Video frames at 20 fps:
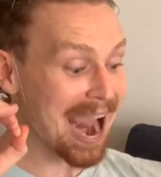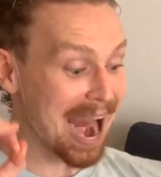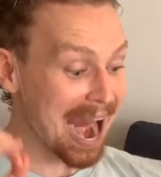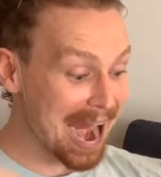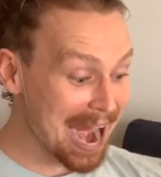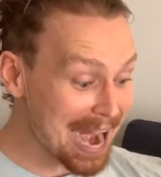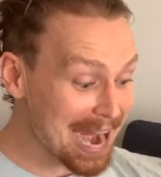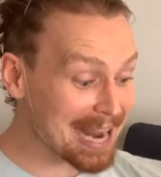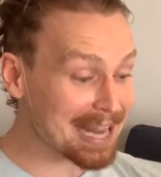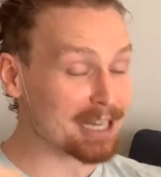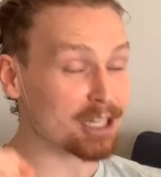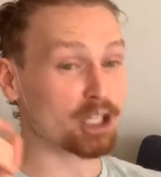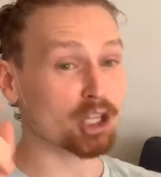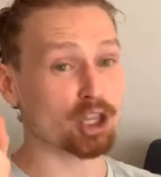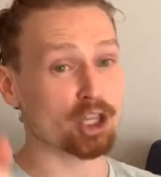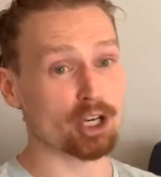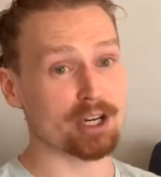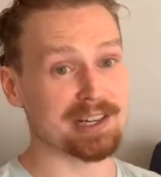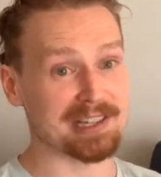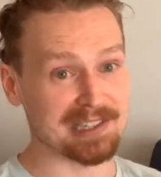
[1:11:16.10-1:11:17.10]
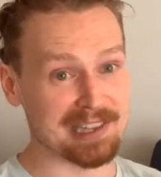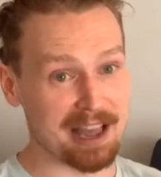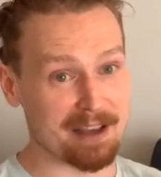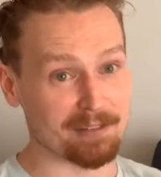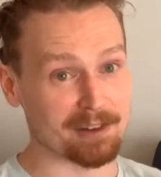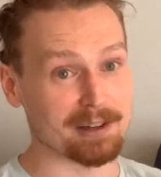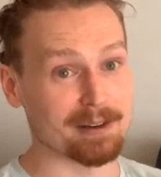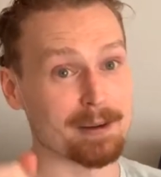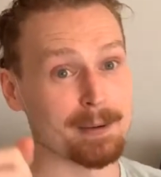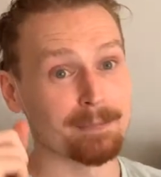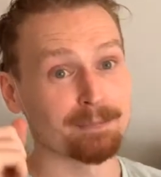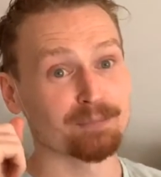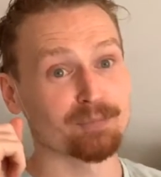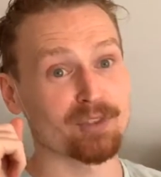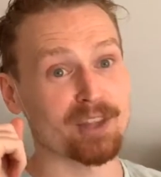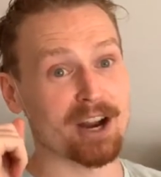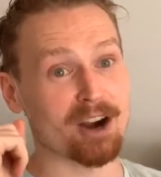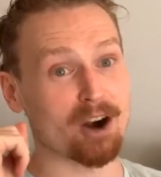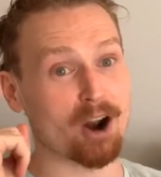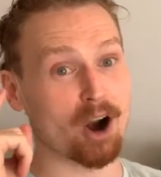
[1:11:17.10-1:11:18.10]
and 37.
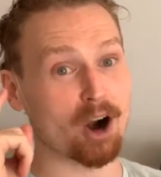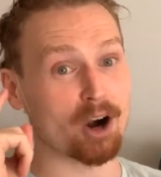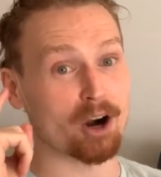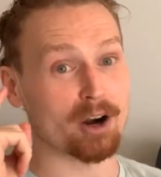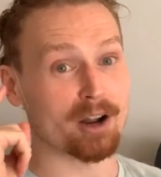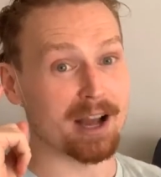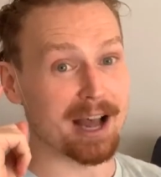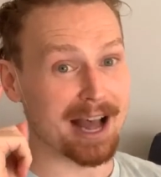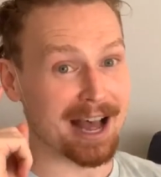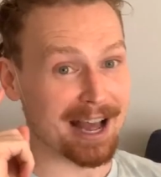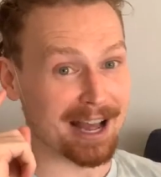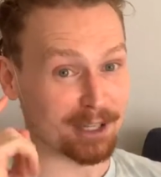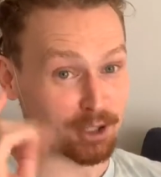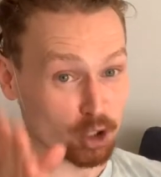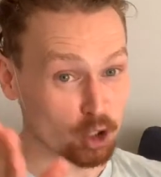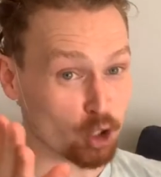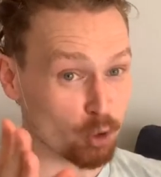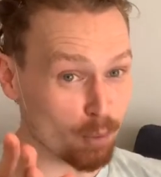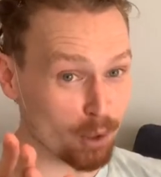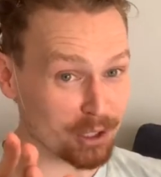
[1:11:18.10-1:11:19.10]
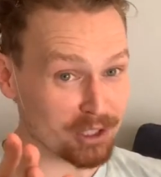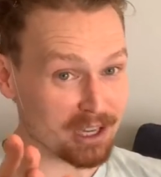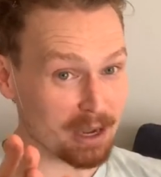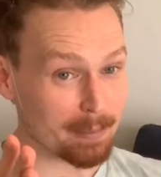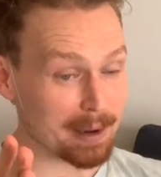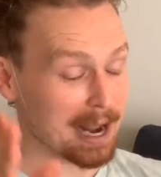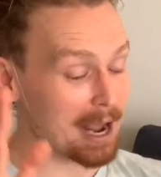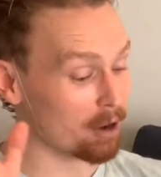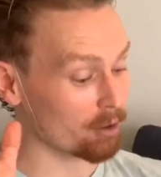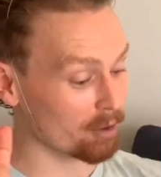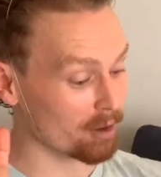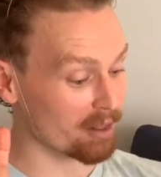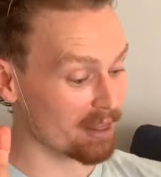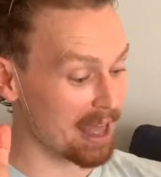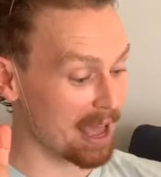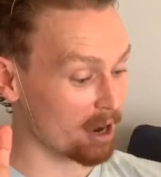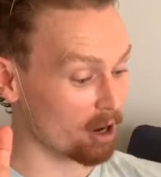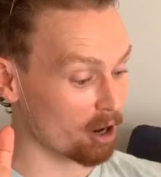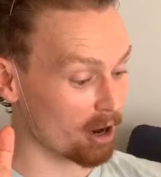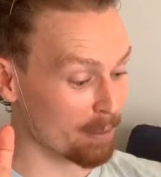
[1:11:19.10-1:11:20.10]
There are two books coming out
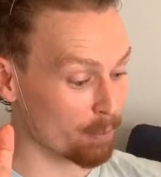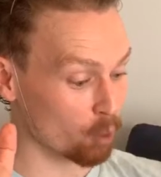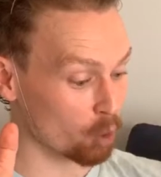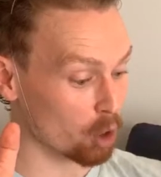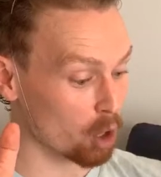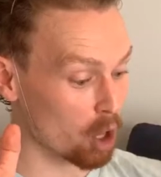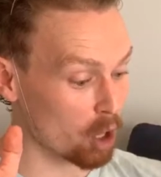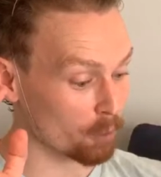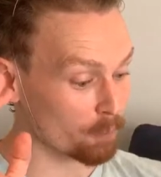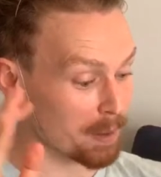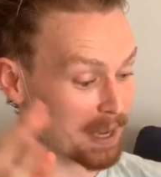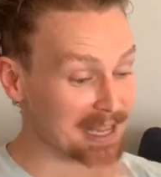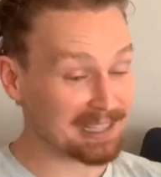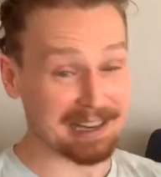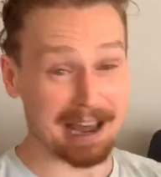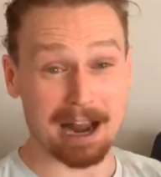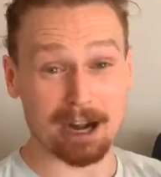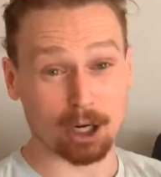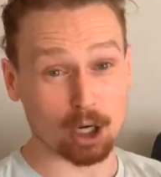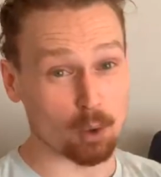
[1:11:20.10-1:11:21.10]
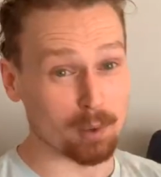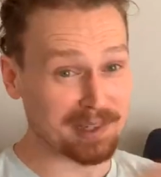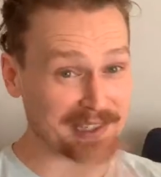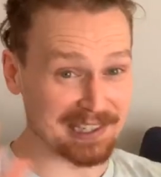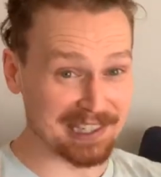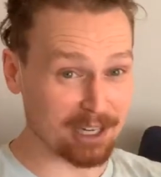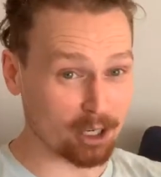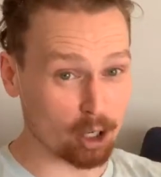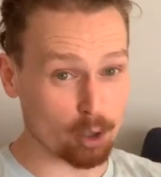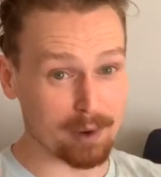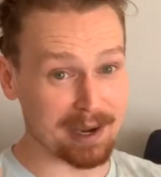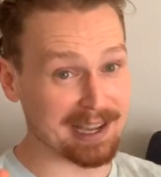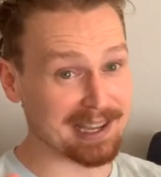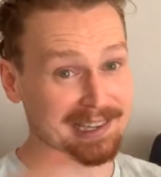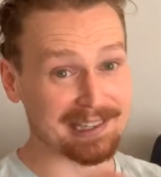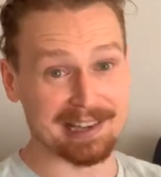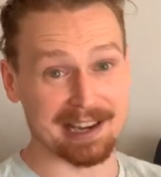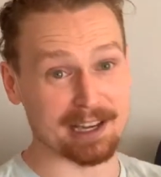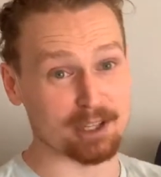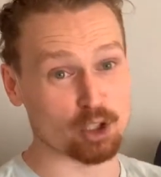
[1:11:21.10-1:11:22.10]
that are Immortal Hulk based. I don't know what 0
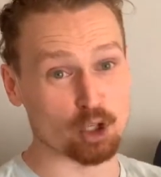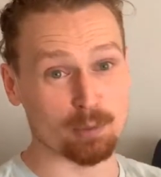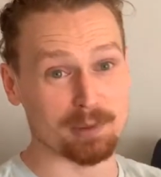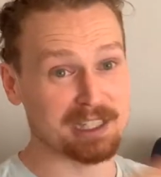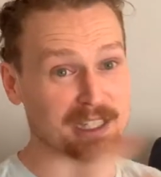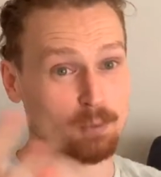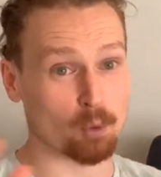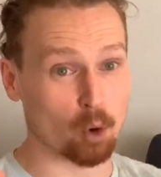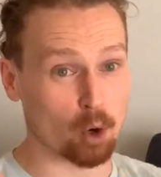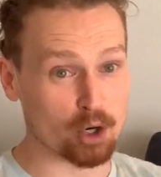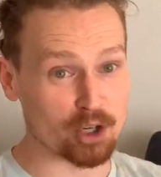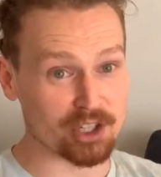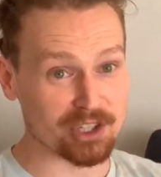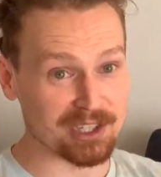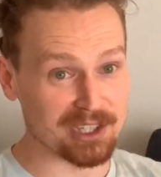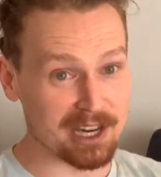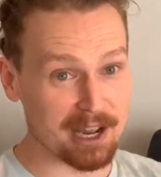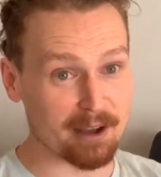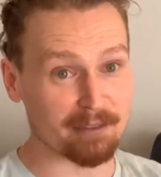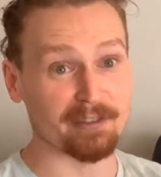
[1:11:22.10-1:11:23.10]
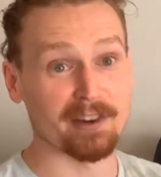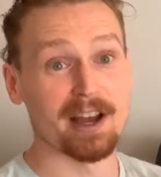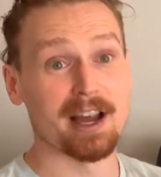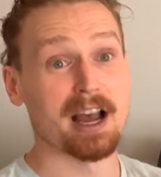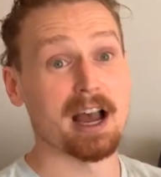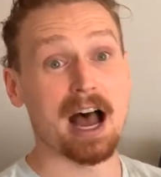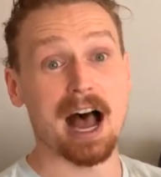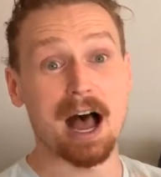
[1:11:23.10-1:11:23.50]
is. I assume it's some origin stuff.